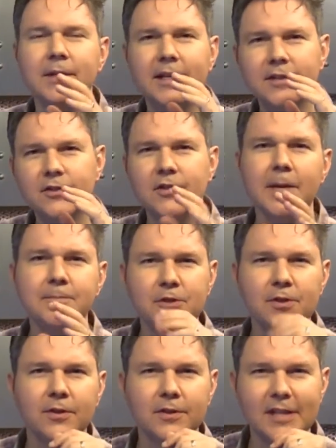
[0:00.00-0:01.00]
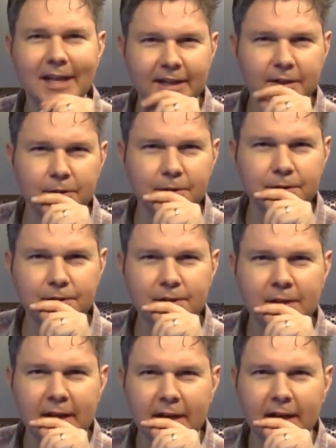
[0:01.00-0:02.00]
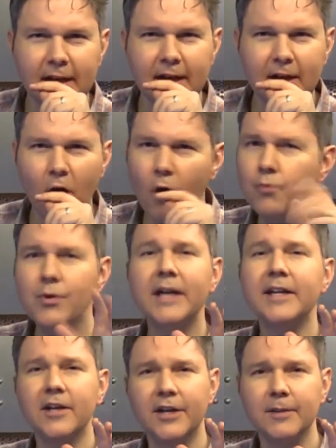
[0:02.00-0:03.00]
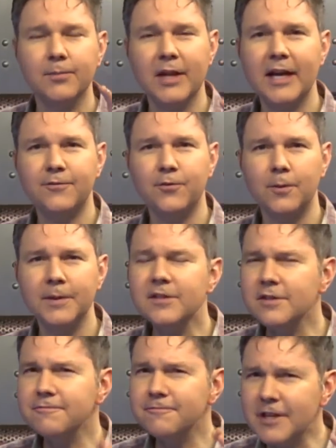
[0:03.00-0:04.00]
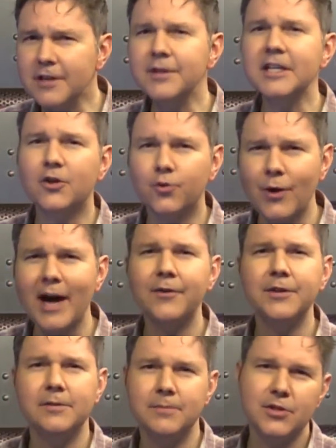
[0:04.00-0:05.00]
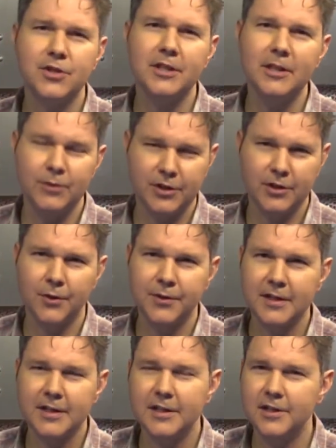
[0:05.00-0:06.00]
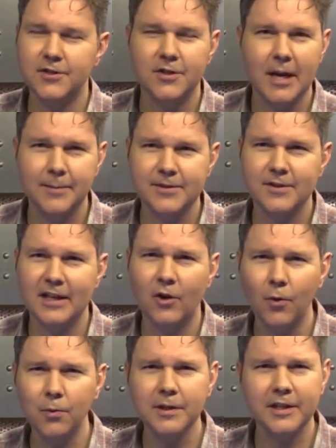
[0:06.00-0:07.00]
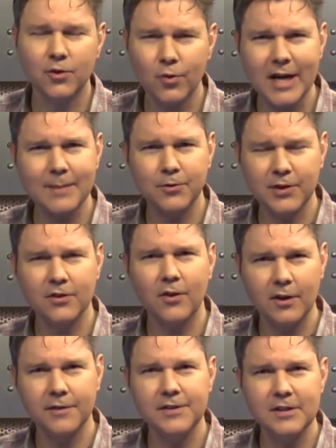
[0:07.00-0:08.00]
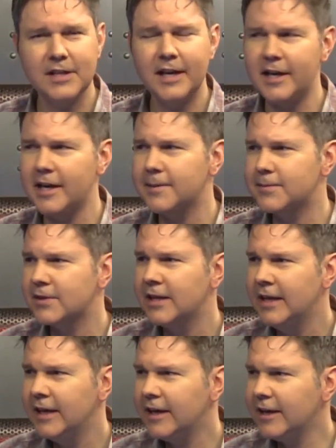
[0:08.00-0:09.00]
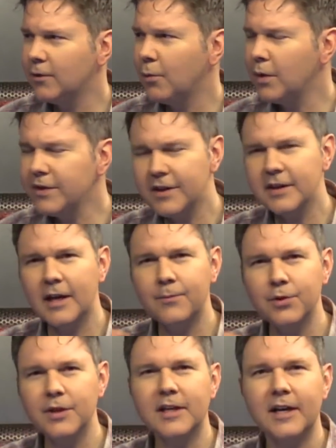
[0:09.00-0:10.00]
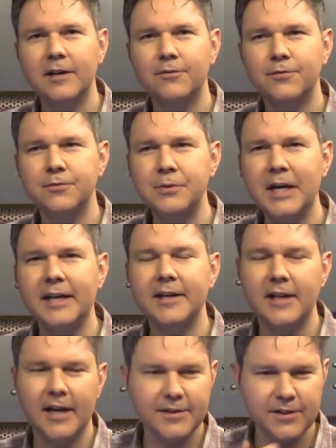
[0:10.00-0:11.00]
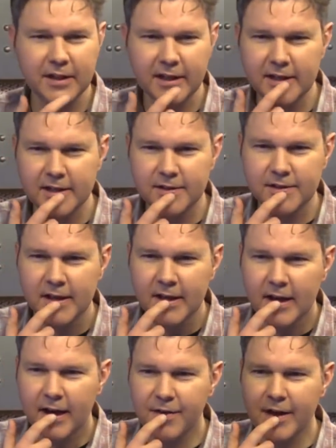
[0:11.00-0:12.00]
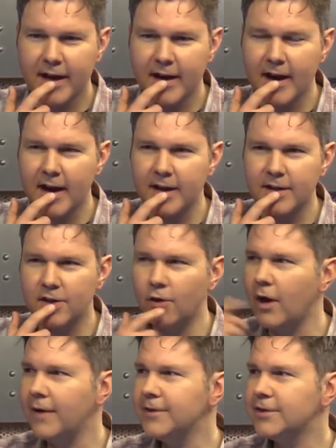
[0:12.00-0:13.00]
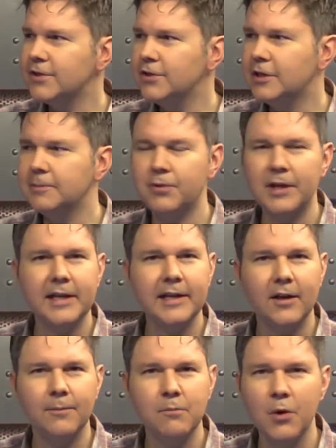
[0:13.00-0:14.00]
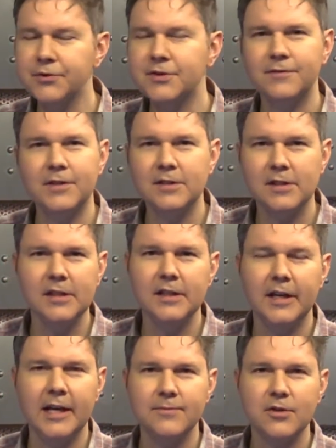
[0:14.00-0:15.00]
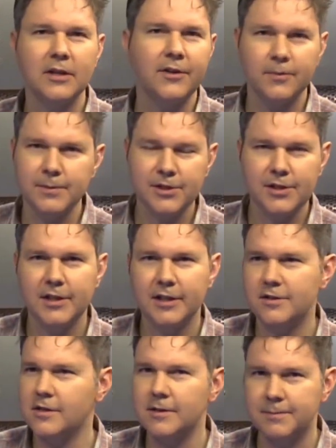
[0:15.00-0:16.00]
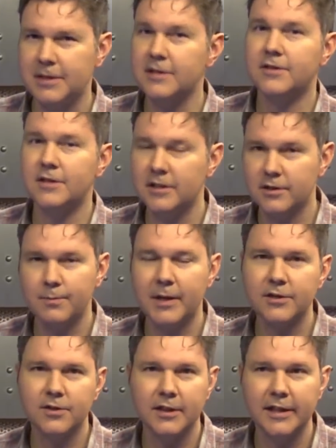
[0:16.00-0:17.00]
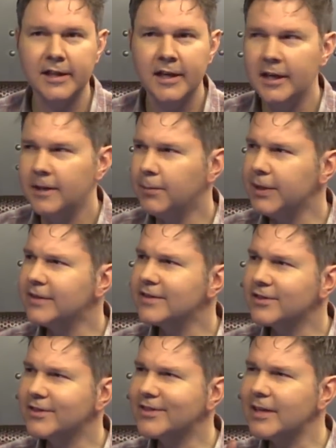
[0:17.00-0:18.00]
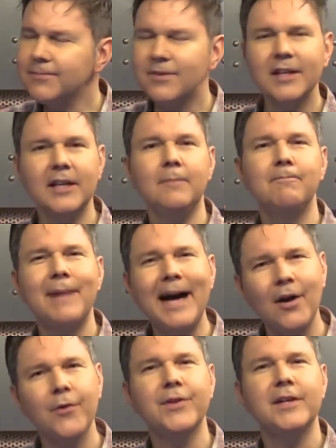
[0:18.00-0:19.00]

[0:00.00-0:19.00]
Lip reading: exceptional titles already on the platform. It's a very crowded machine when you go into the eShop. It's like, holy crap, look at all of these games. And one thing that I'm really kind of recognizing is that, you know, obviously you can play most of these indie games on other machines, on the PC especially, but something about the